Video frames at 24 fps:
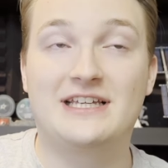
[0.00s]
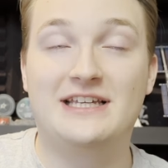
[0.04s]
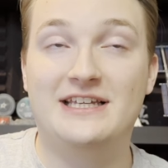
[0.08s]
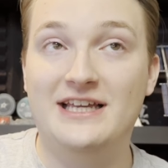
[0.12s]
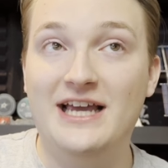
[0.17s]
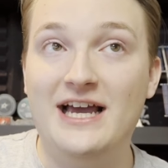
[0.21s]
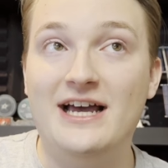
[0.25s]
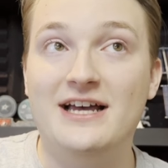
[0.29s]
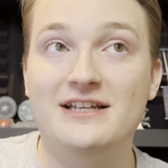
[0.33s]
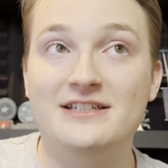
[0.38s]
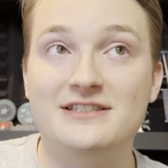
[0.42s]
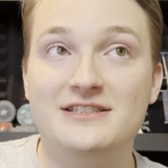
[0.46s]

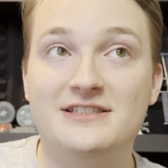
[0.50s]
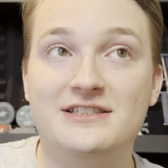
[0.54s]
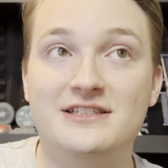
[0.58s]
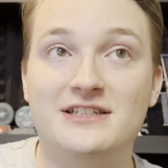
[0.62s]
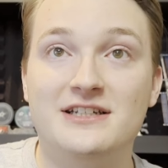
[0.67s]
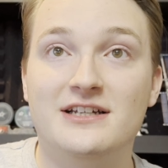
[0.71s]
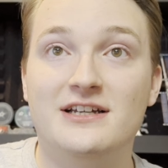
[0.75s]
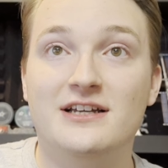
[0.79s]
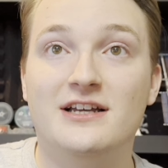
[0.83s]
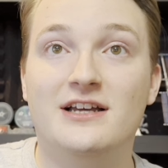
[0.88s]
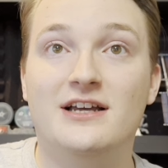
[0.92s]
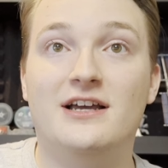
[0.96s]
yes,
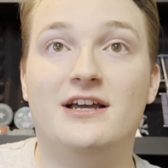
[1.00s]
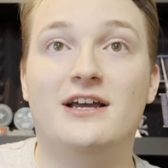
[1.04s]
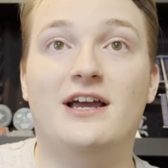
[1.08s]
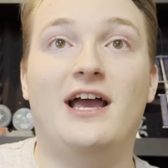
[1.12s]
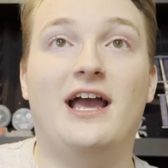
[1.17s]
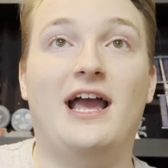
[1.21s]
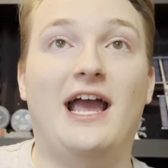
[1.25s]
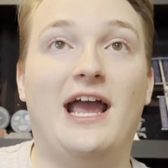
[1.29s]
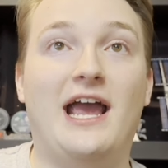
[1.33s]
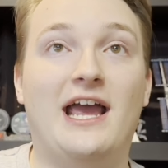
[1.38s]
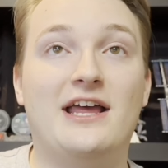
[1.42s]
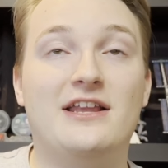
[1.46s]

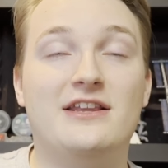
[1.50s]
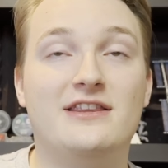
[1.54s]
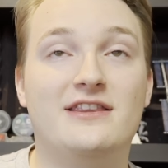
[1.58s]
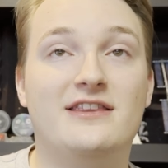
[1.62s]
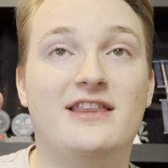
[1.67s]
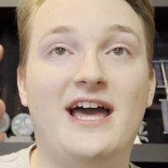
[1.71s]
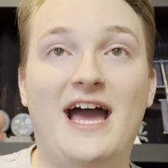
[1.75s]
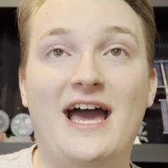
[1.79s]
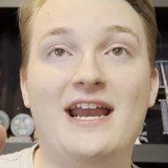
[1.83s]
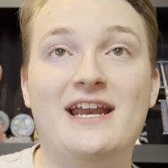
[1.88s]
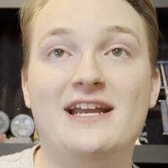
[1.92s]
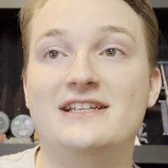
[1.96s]
and
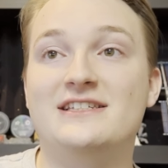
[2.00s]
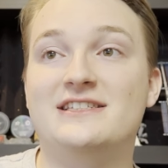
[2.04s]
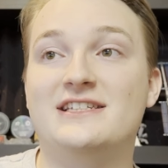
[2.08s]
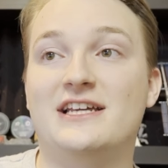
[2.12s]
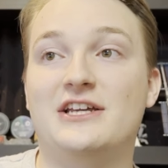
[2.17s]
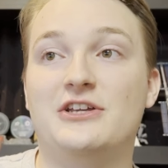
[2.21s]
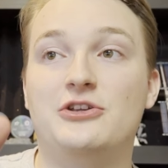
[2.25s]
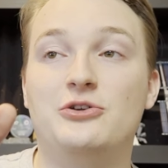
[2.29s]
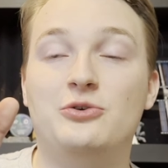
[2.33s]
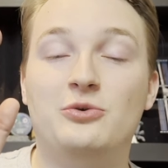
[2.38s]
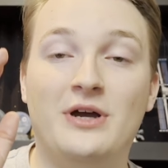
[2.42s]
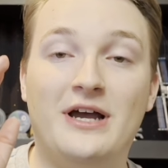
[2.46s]
that is
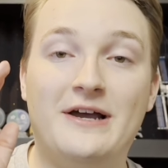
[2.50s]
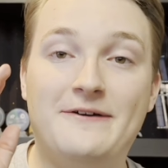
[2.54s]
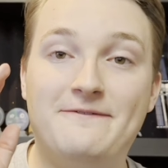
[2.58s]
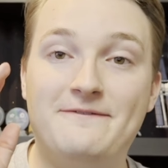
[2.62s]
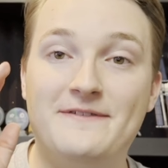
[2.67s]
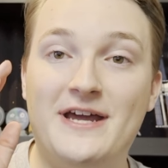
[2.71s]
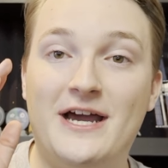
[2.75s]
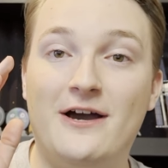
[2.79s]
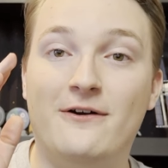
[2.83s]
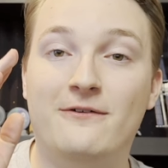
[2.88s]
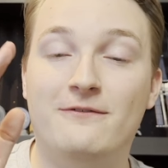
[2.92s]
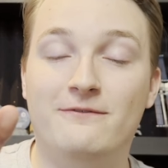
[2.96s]
it. You have
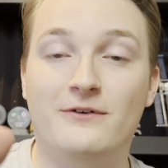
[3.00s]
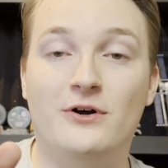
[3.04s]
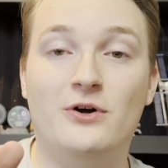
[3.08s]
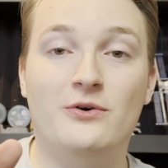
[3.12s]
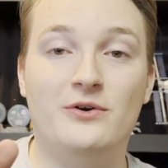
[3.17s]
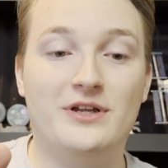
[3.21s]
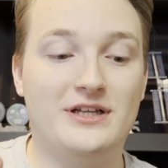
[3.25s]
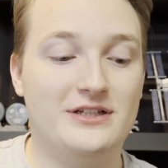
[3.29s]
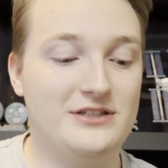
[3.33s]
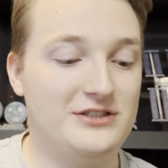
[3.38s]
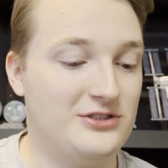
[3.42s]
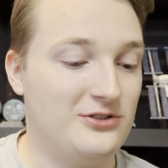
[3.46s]
now
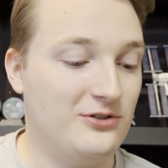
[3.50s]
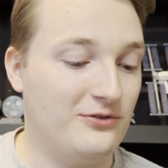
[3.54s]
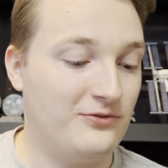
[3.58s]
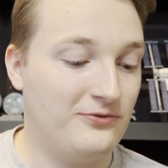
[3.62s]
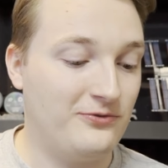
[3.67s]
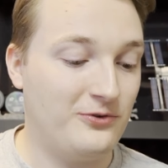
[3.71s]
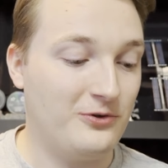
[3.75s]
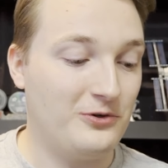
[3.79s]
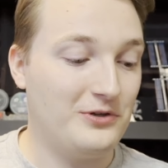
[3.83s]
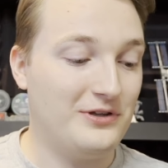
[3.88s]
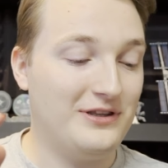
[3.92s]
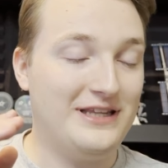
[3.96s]
voted. So
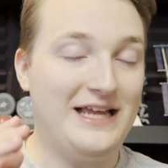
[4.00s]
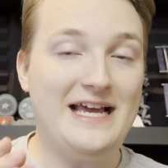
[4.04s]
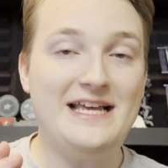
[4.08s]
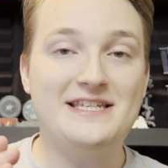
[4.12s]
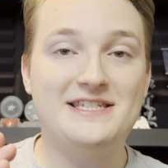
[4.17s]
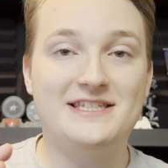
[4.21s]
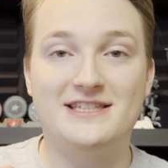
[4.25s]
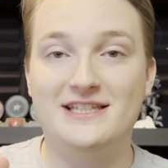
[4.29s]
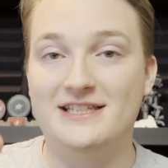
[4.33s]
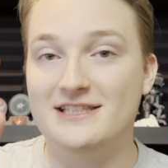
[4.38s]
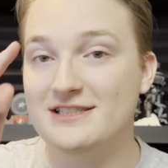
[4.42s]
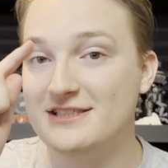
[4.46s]
for
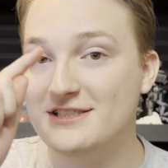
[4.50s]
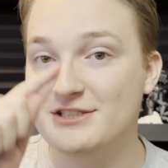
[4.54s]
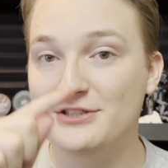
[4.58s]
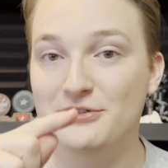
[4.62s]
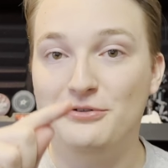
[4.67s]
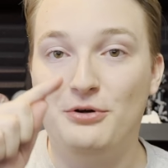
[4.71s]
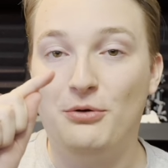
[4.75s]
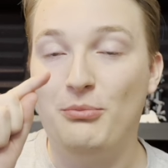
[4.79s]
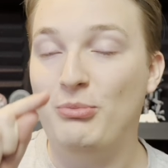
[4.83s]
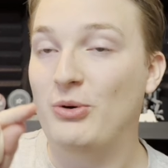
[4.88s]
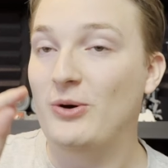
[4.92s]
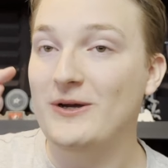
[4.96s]
less than
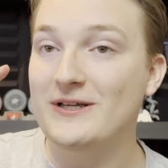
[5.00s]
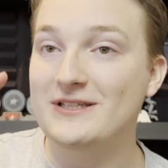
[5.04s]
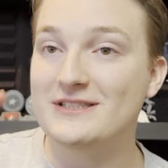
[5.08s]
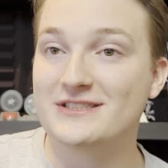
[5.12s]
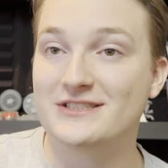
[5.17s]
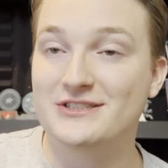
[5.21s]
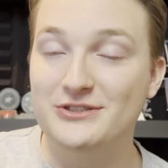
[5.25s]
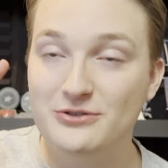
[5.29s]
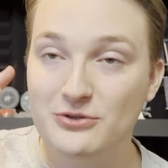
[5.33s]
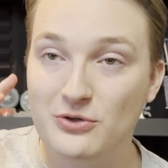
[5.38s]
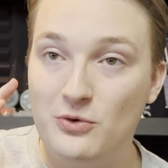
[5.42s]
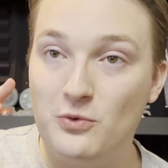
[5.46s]

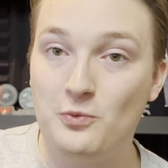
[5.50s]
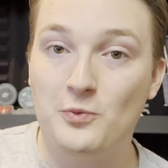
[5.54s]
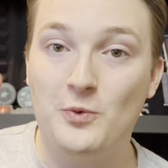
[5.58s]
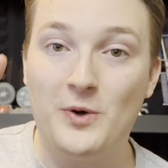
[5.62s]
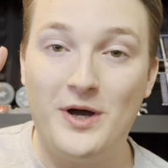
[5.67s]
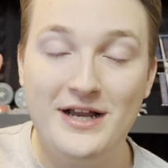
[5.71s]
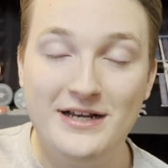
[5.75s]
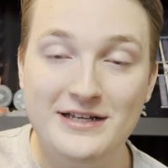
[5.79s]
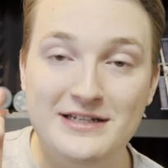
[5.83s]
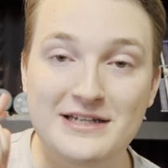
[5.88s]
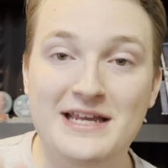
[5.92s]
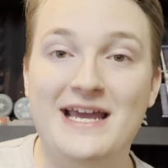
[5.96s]

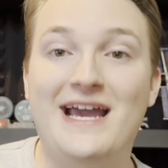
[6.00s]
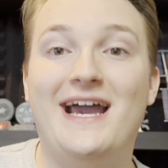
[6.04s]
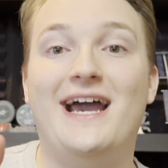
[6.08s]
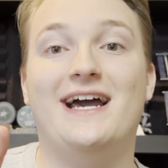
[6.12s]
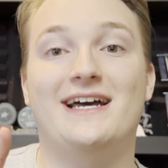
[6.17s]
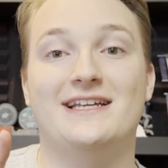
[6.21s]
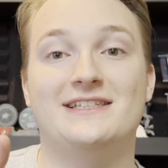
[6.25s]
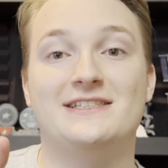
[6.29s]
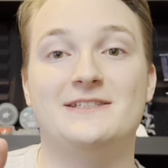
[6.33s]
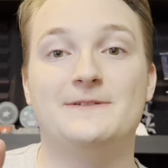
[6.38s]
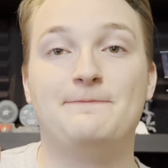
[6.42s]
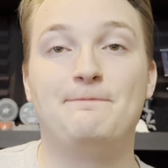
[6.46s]
0.01
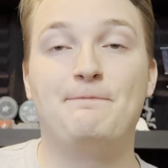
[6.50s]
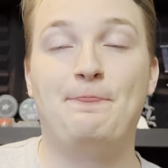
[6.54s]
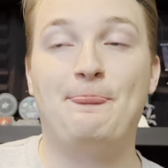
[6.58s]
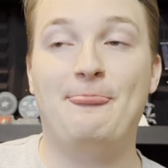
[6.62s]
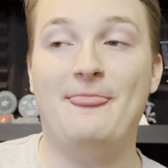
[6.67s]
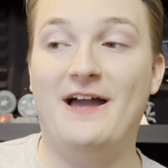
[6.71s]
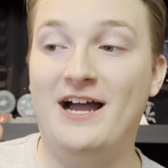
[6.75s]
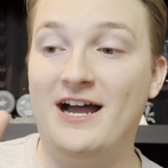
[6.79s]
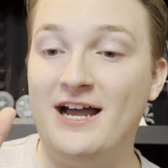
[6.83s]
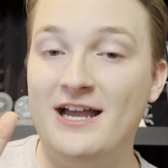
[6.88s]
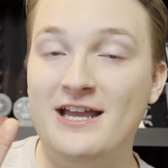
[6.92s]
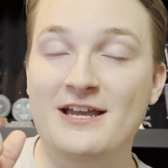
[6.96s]
gas,
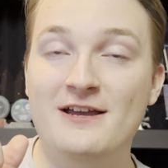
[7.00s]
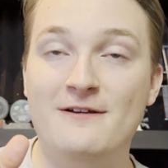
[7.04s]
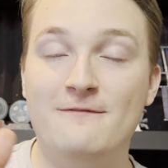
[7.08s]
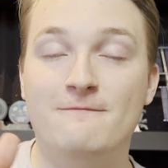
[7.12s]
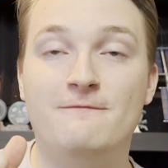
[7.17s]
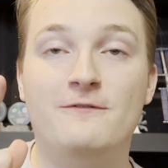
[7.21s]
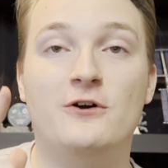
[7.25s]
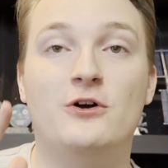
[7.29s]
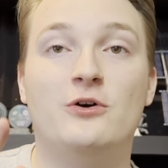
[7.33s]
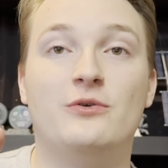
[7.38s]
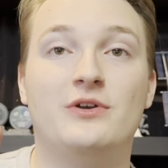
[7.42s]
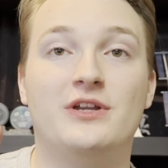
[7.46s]
I have
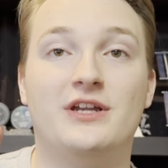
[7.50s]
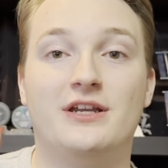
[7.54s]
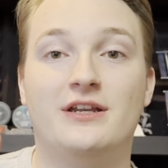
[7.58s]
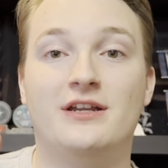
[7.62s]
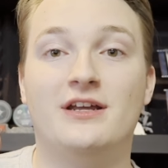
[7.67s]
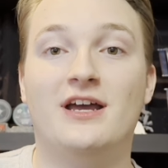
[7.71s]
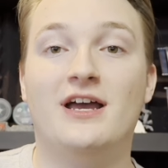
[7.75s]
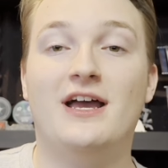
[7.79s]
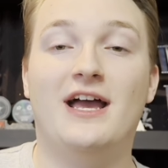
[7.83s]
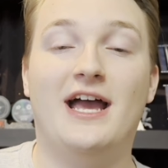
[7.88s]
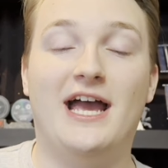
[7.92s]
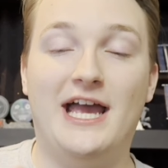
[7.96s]

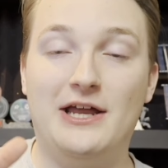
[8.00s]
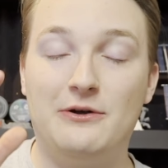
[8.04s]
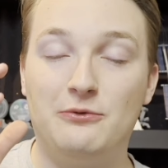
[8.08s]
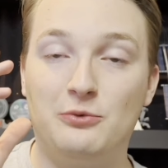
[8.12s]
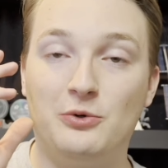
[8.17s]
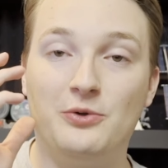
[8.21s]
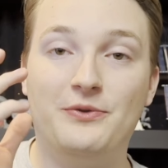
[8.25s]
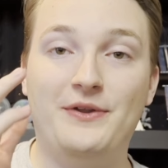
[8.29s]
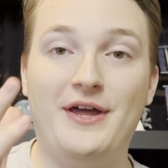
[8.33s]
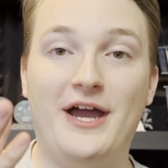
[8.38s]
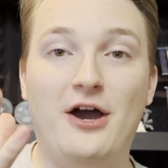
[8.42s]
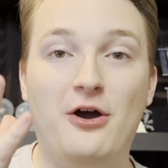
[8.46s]
voted and
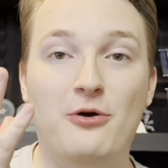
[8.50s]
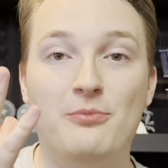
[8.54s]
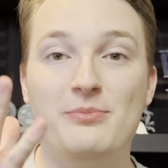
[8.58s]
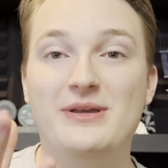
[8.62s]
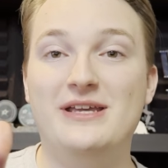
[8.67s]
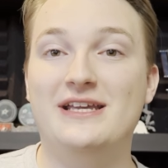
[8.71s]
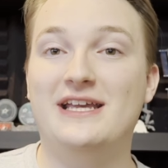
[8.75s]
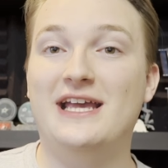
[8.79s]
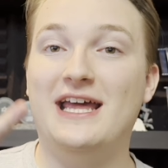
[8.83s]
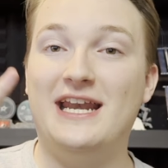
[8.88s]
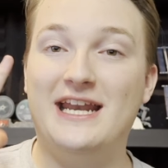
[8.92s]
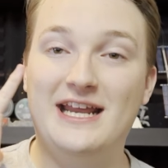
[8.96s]
will now
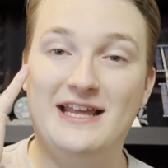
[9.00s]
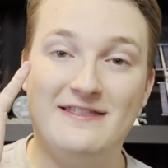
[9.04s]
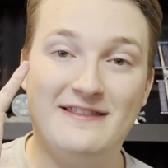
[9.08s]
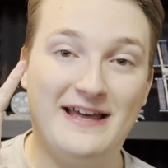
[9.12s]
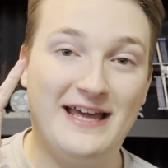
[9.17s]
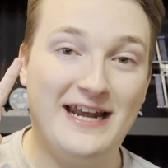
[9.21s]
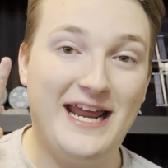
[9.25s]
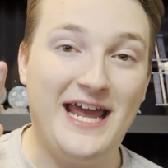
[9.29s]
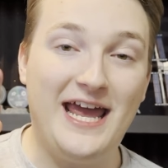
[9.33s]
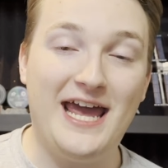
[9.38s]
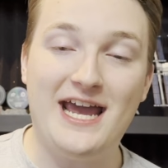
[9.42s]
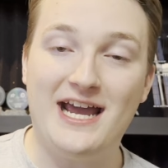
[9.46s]
be getting
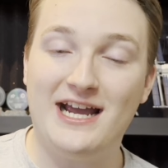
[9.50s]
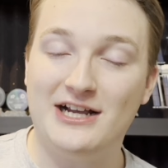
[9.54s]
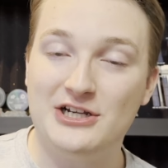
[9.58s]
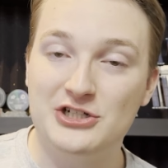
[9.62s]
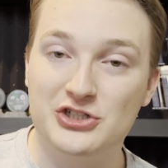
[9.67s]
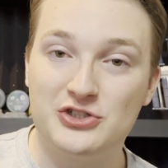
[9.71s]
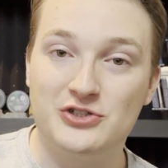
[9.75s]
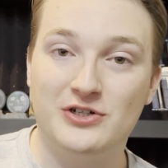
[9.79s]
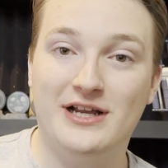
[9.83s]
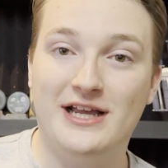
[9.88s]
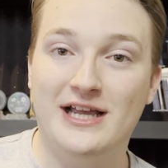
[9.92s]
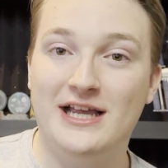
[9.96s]
that
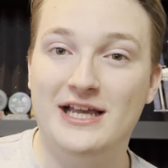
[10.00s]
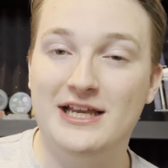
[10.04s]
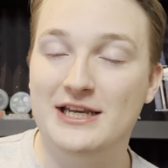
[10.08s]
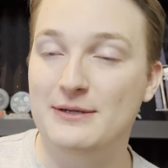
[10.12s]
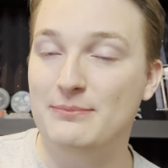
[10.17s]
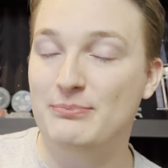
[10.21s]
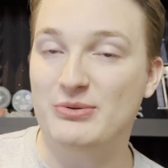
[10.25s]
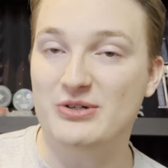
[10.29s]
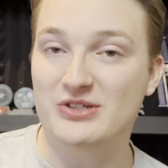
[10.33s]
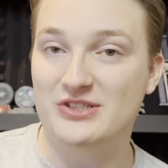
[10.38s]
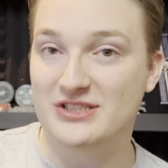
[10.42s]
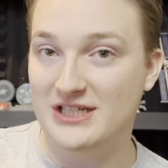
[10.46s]
extra
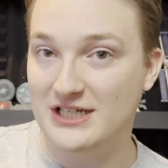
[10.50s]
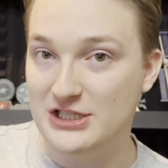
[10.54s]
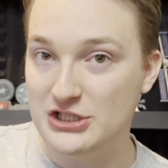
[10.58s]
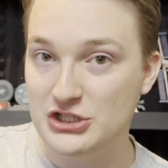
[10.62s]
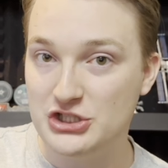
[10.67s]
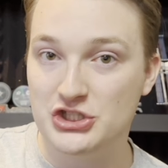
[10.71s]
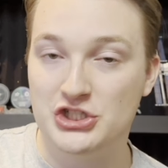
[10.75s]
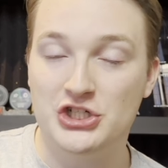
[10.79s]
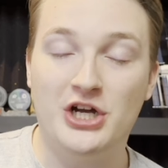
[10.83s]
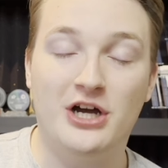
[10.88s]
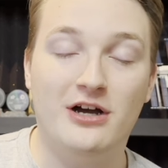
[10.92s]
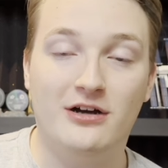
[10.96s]

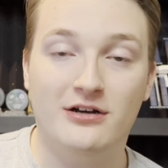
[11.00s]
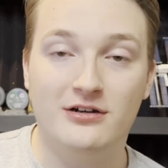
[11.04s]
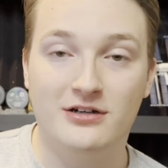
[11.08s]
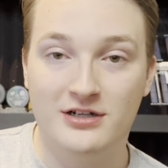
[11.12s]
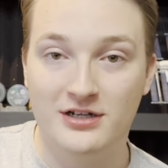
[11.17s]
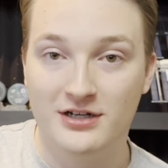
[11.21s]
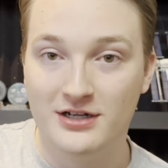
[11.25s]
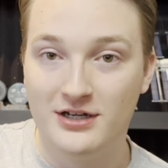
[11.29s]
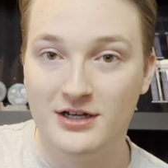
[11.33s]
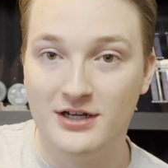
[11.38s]
80% chunk